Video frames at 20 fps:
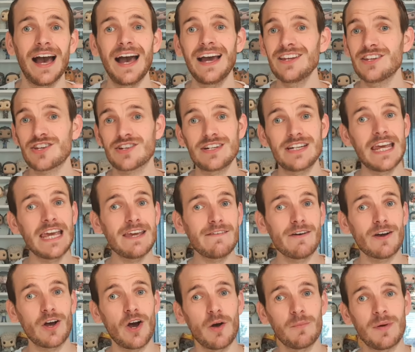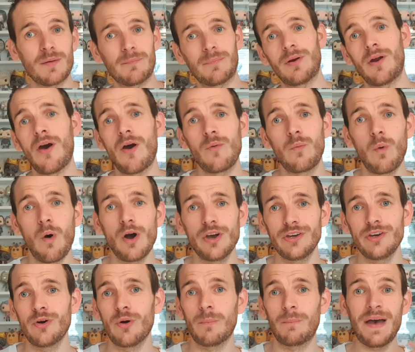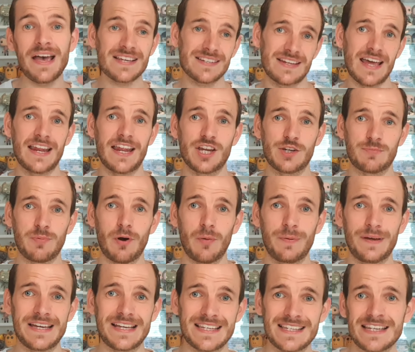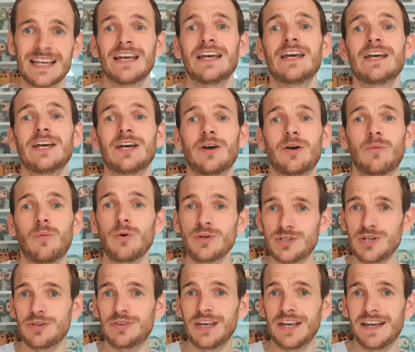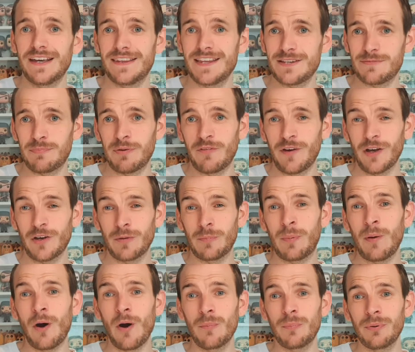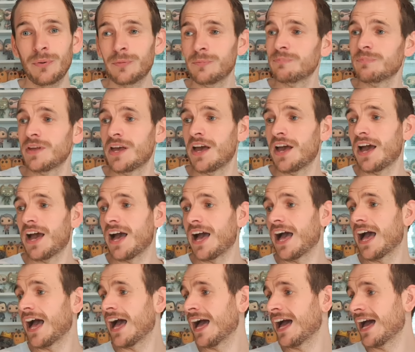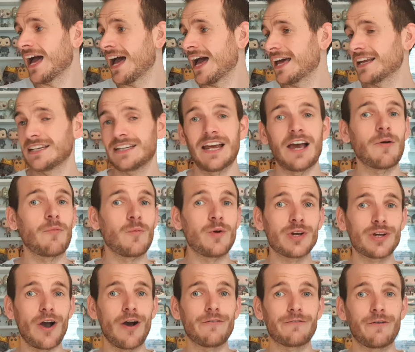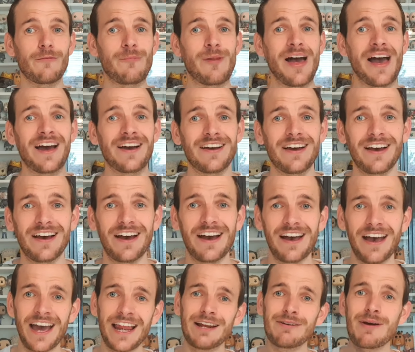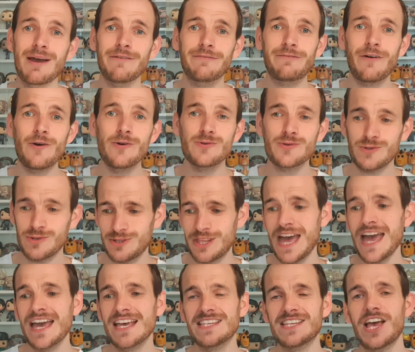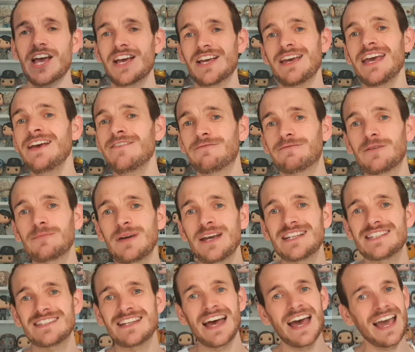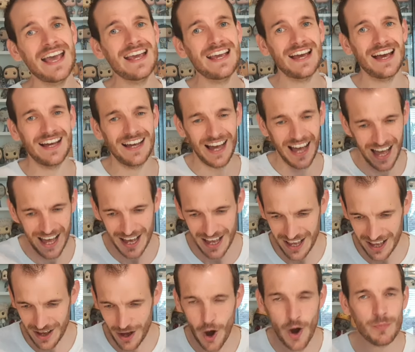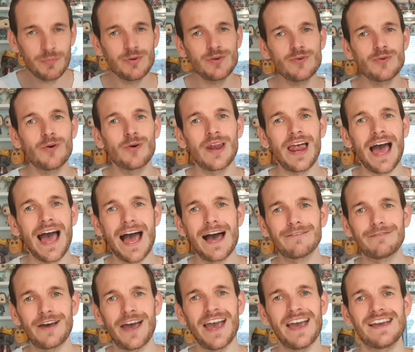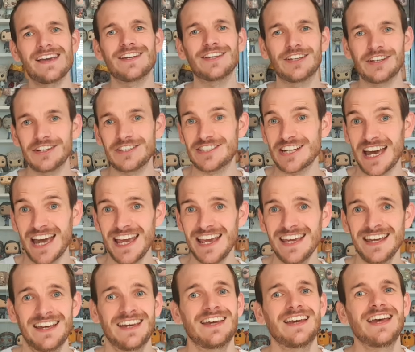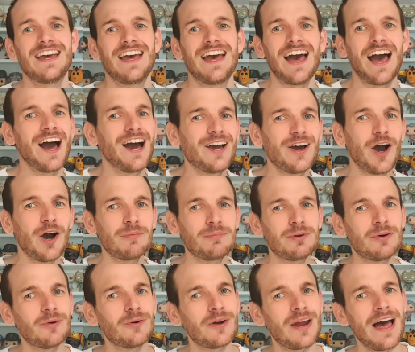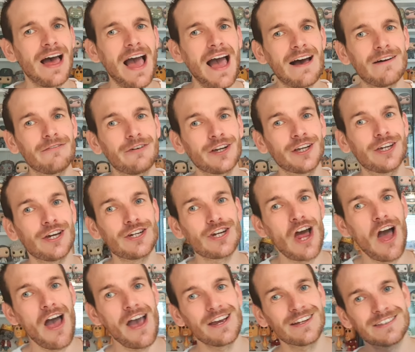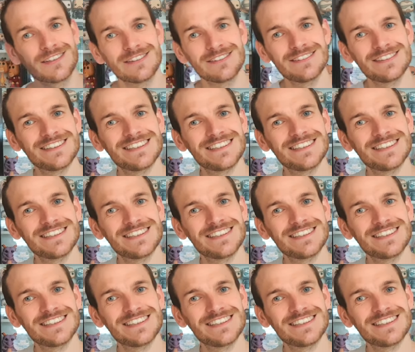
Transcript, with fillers: and just leave a comment below what your best ten inch pop is. What do you think of this Funko Pop? And we go from there. Anyway, folks, that is it for me today. I hope you all have a good day. I hope you all have a good night.